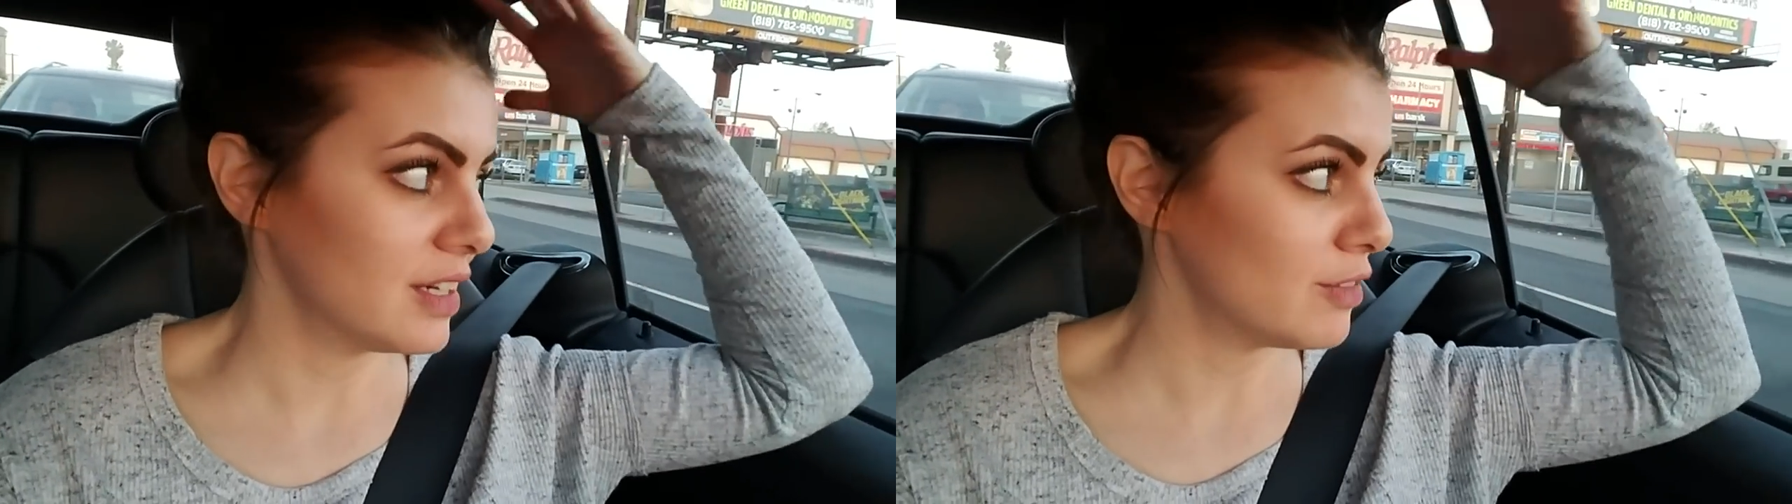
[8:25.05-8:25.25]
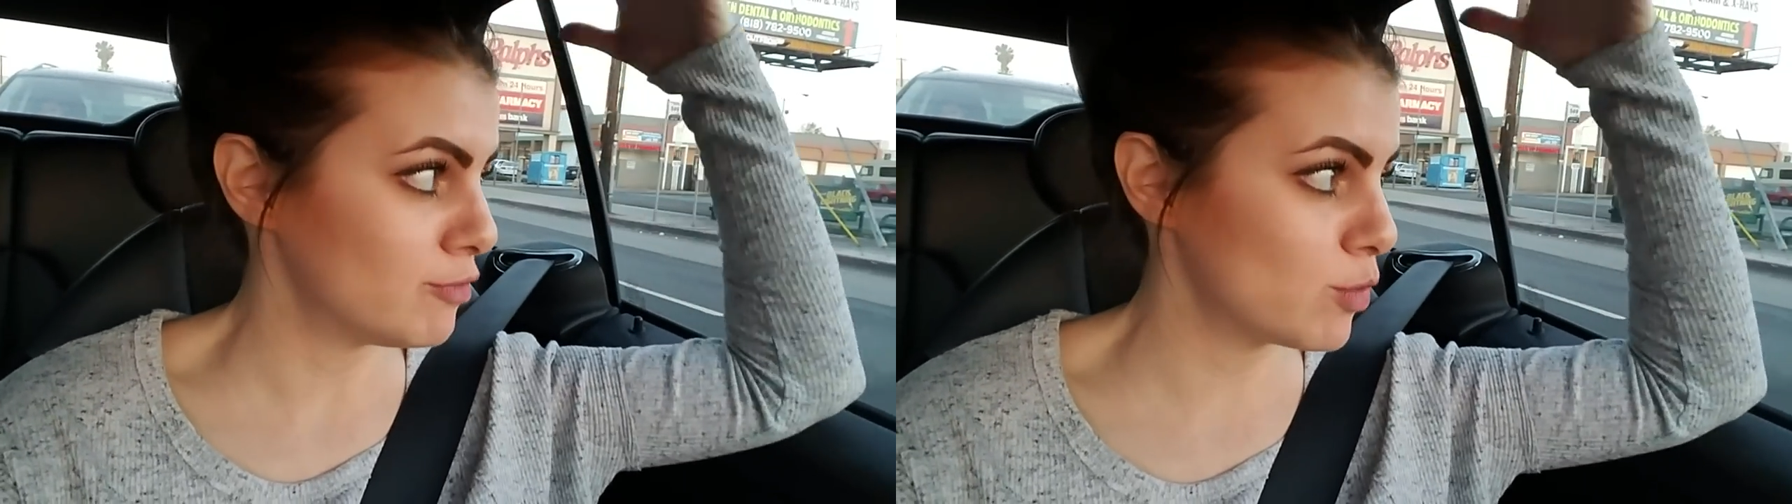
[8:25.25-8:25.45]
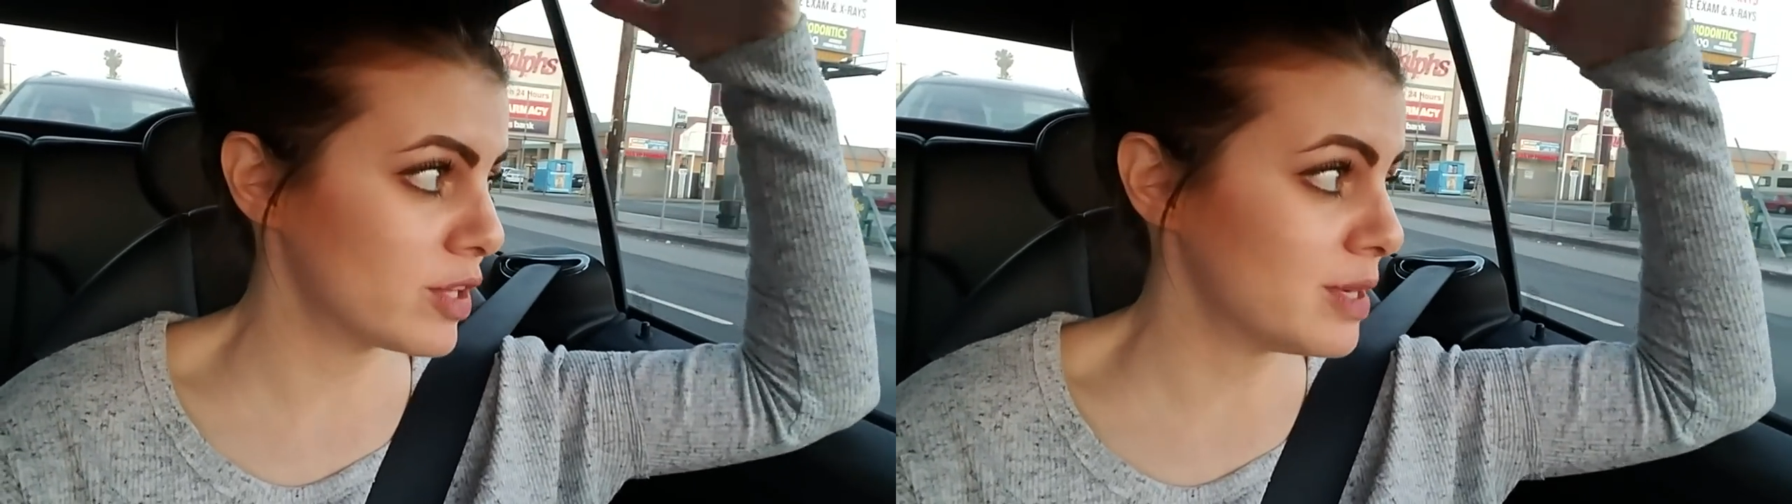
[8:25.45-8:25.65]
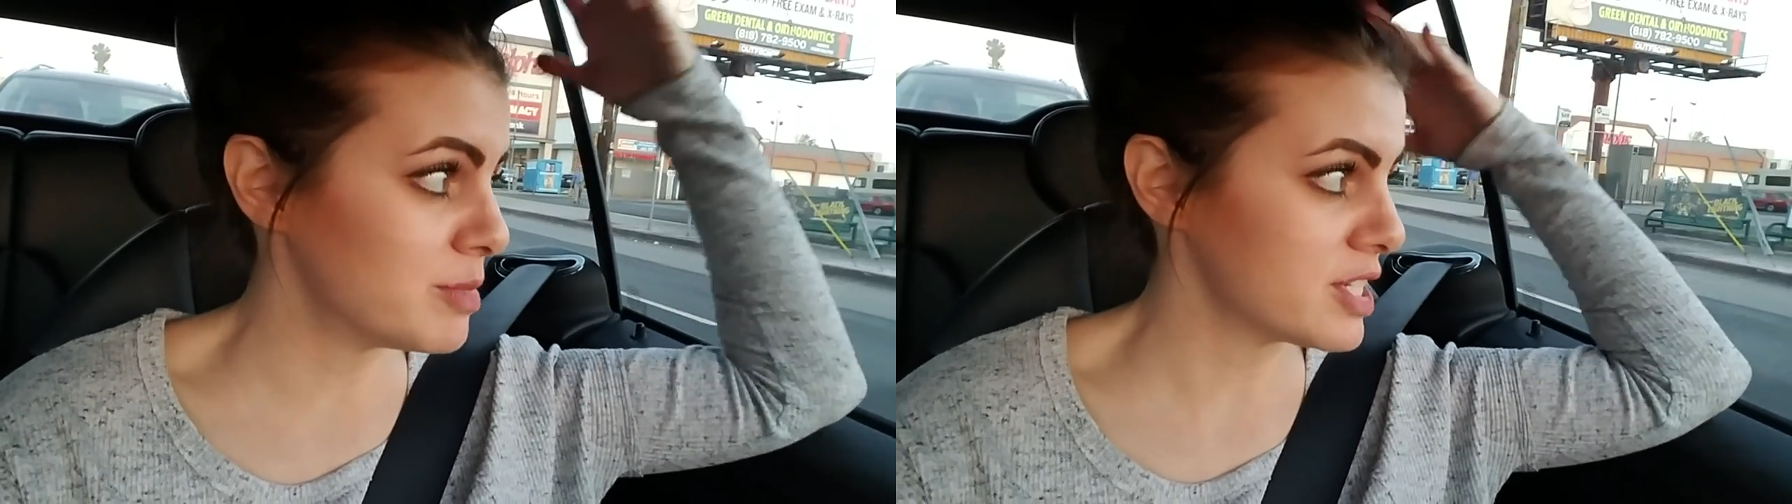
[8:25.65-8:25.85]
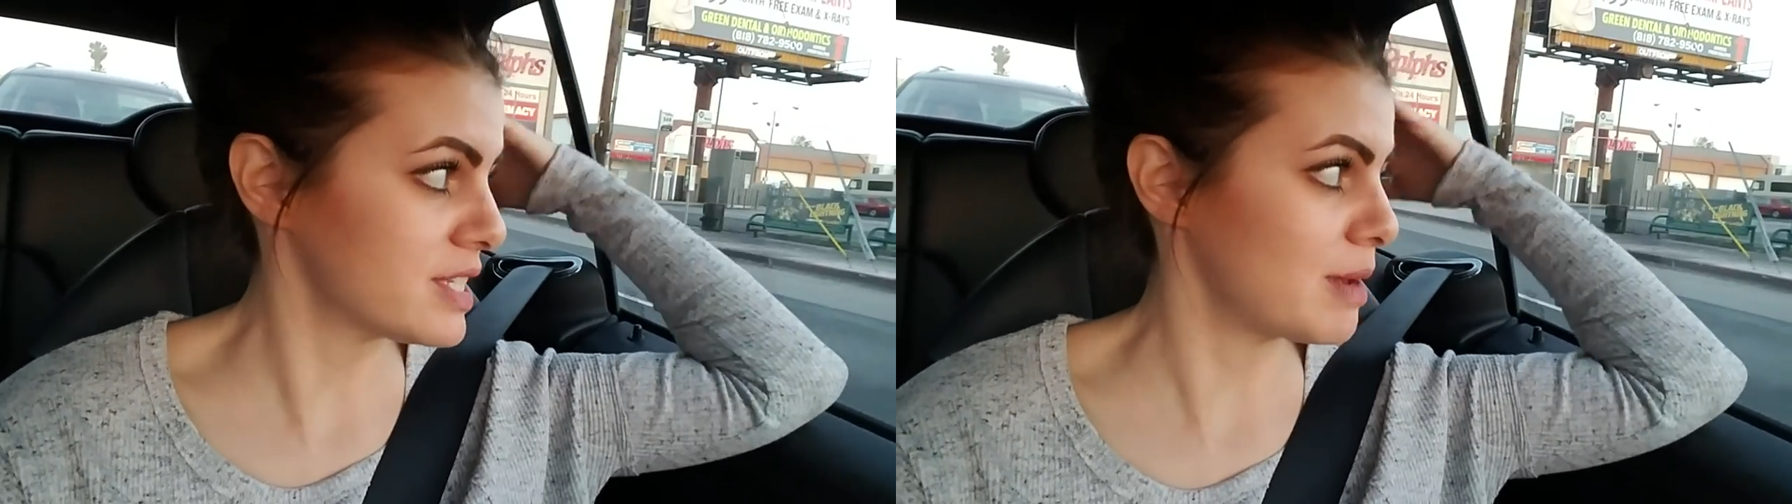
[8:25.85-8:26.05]
afford him
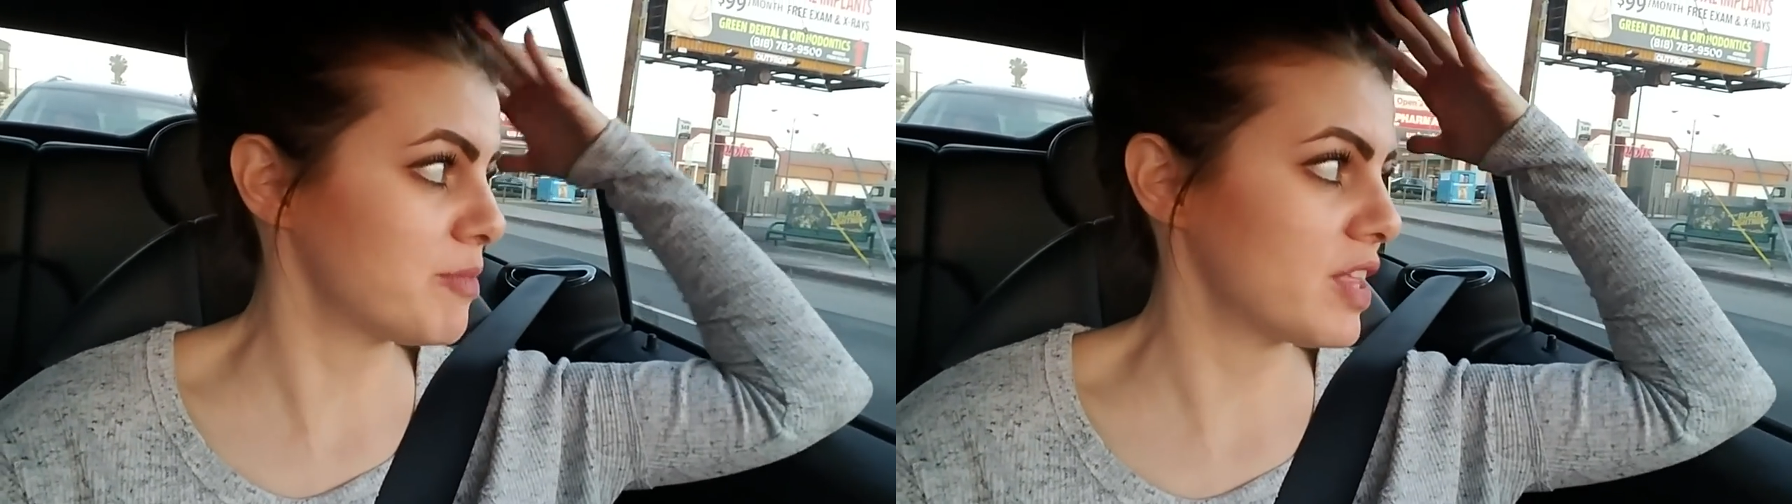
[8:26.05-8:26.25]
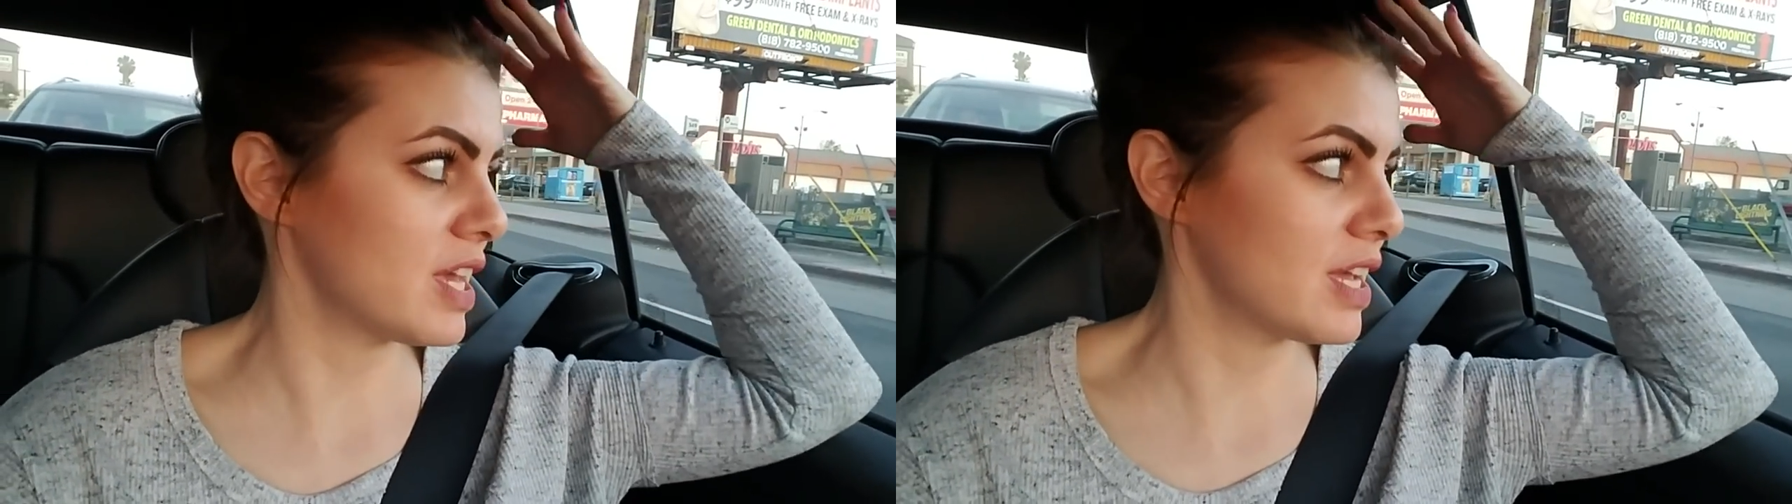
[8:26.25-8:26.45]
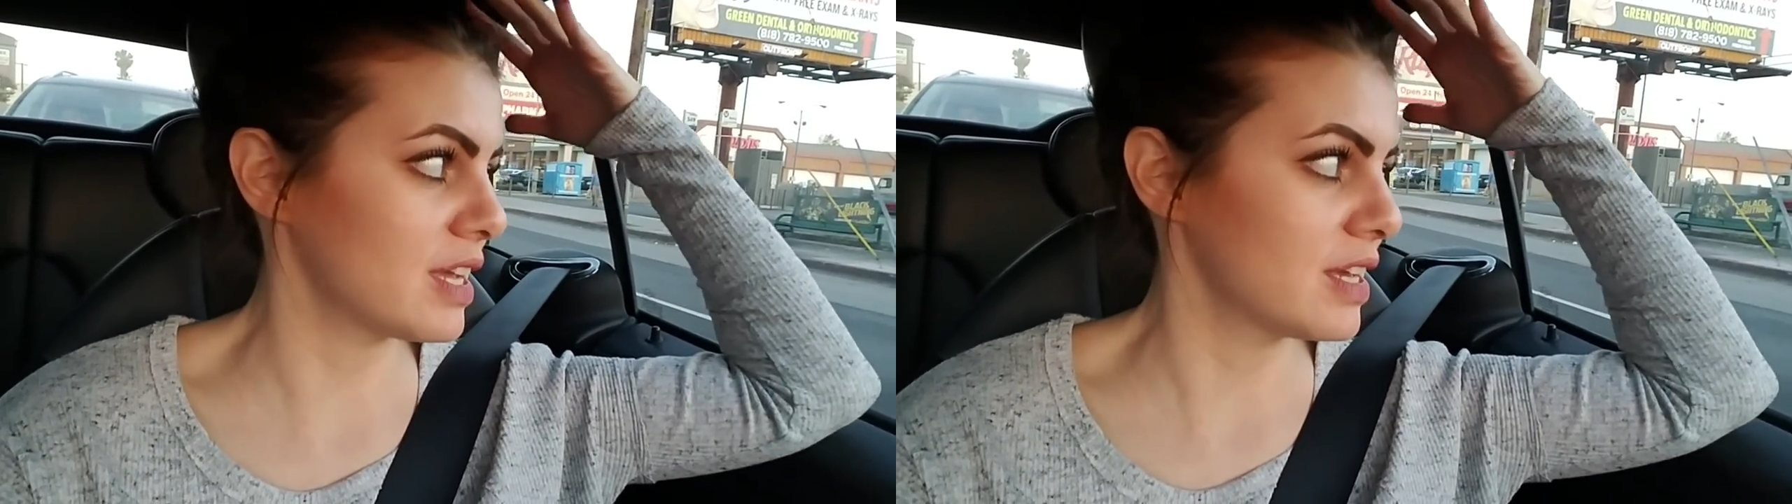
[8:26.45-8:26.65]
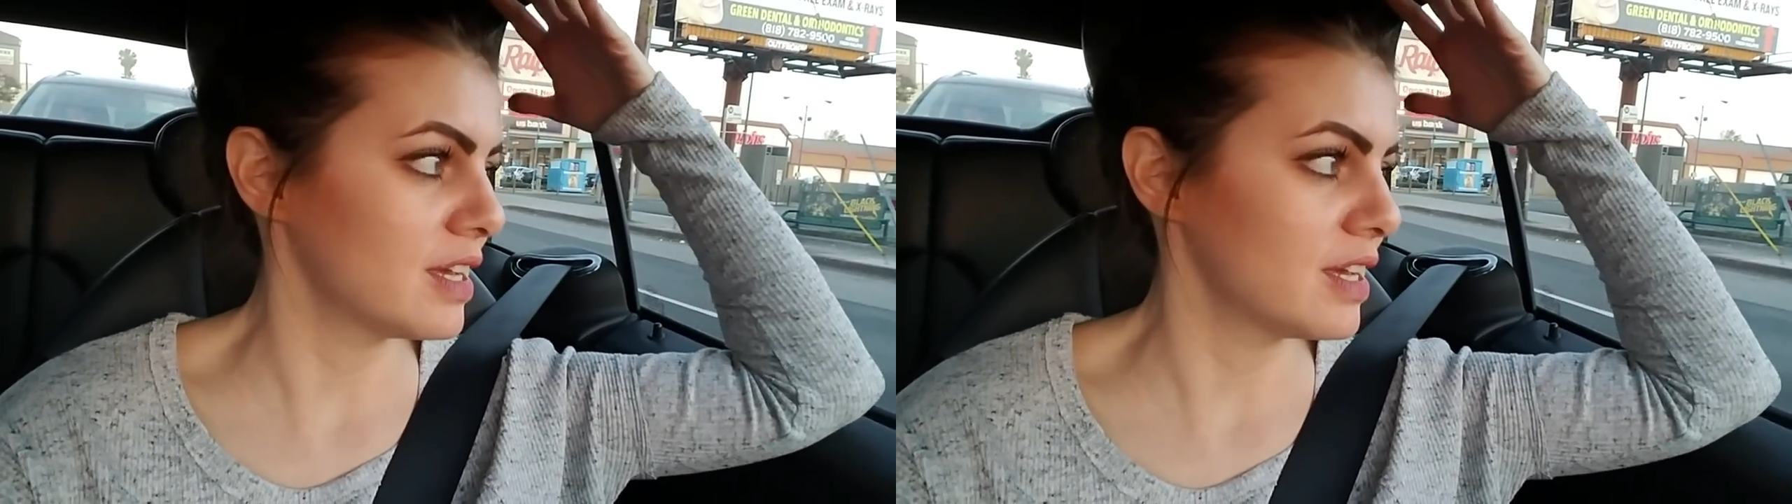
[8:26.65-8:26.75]
or something.